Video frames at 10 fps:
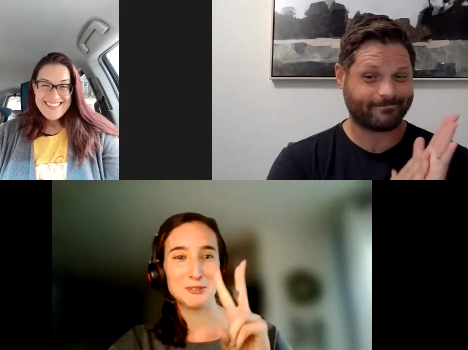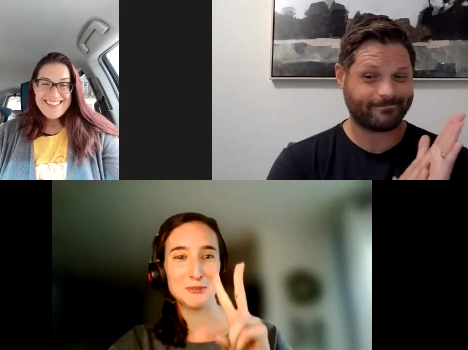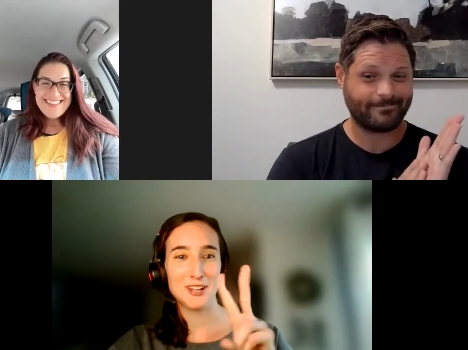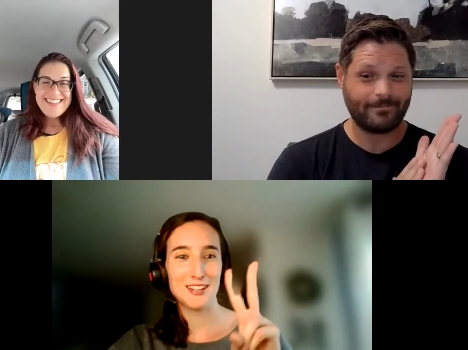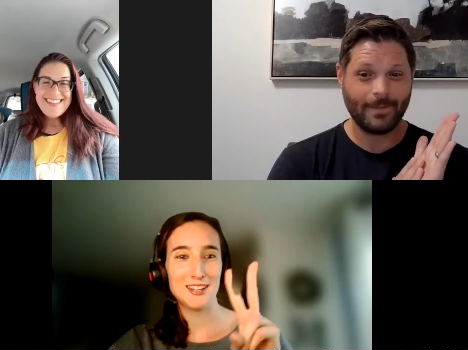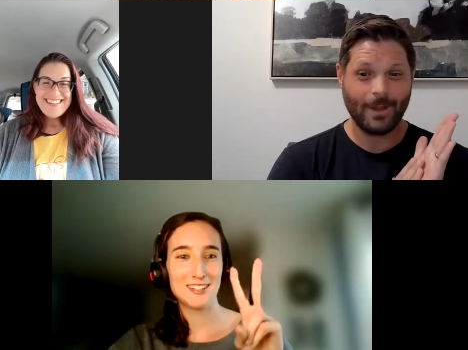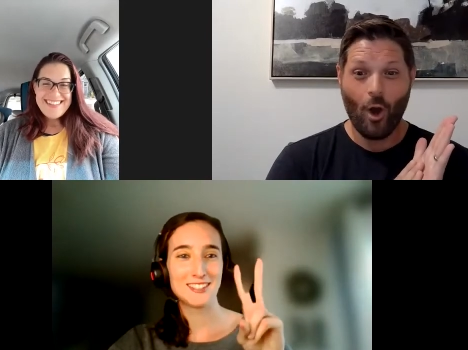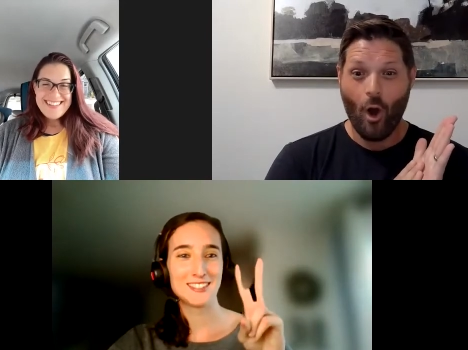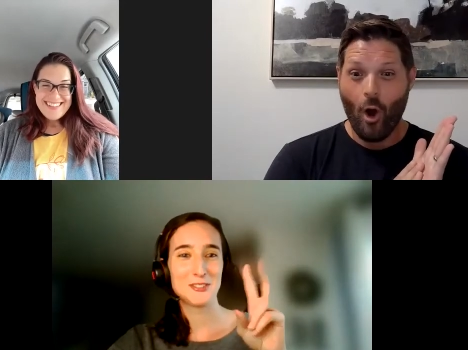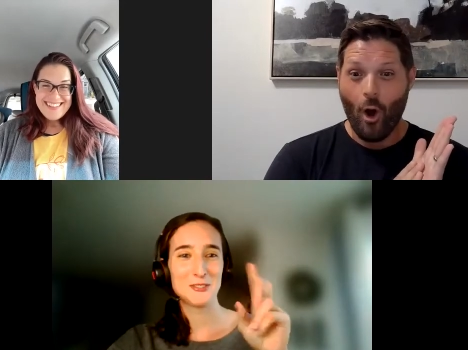Speaker 1: well
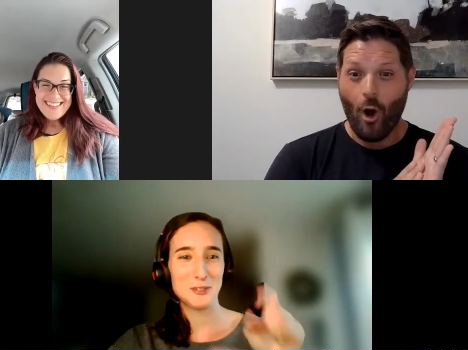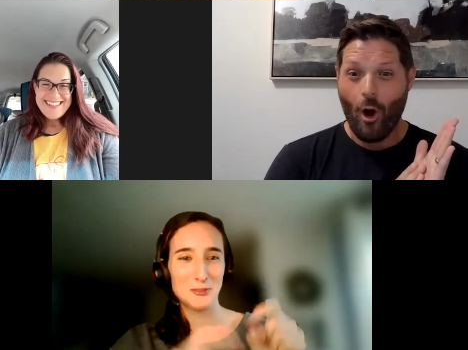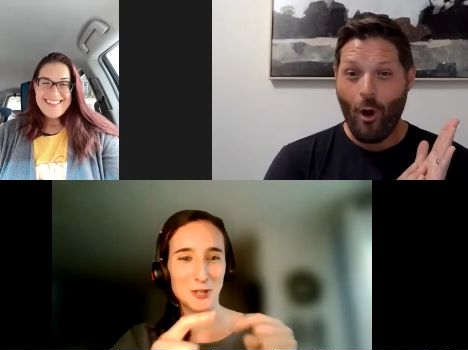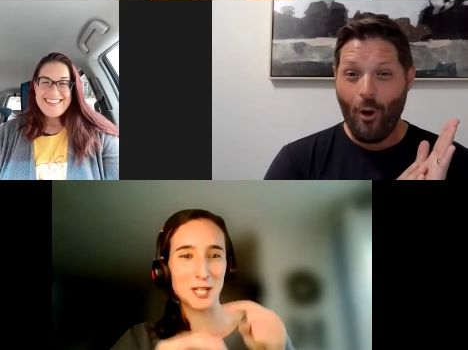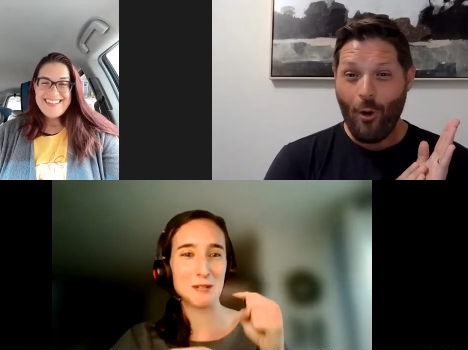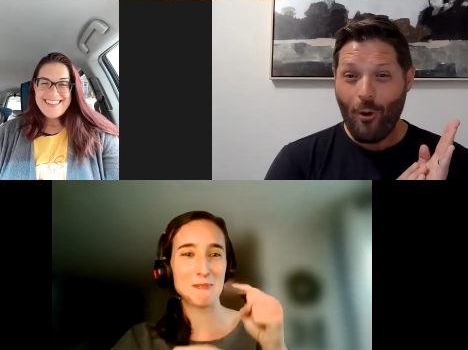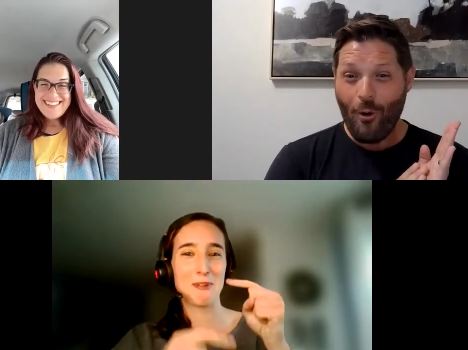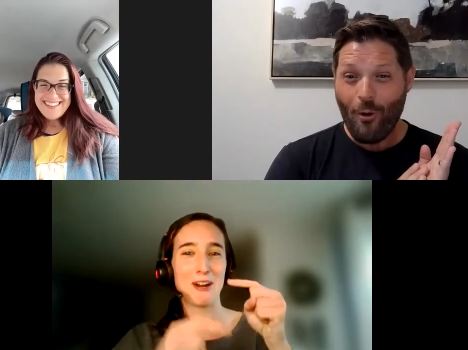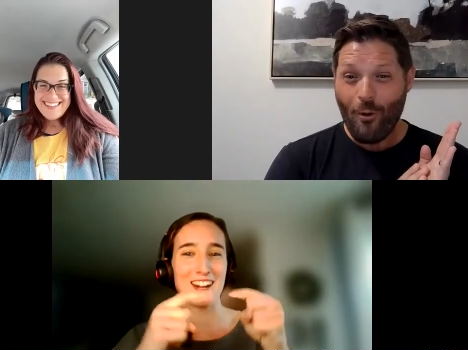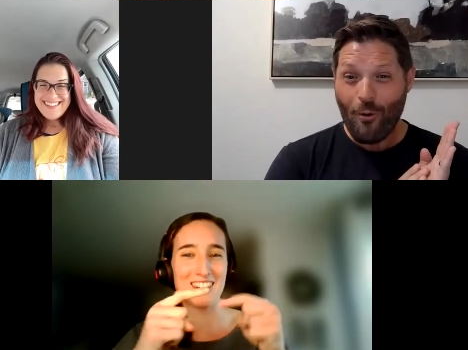work oh, in
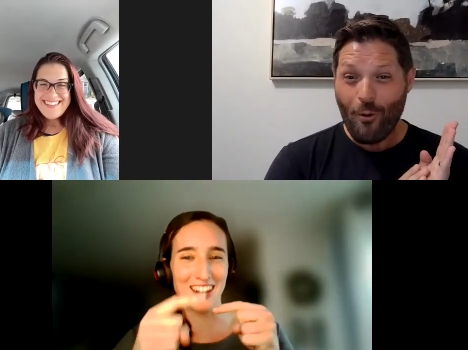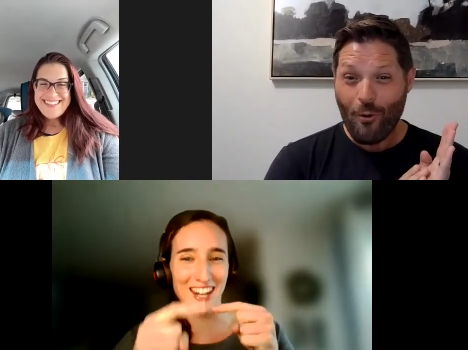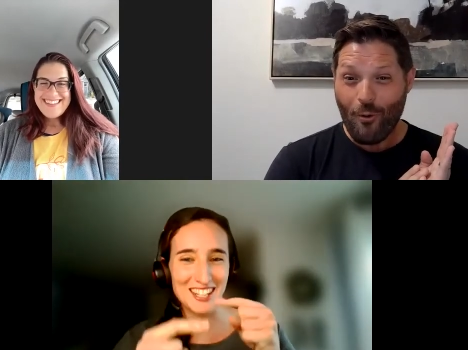progress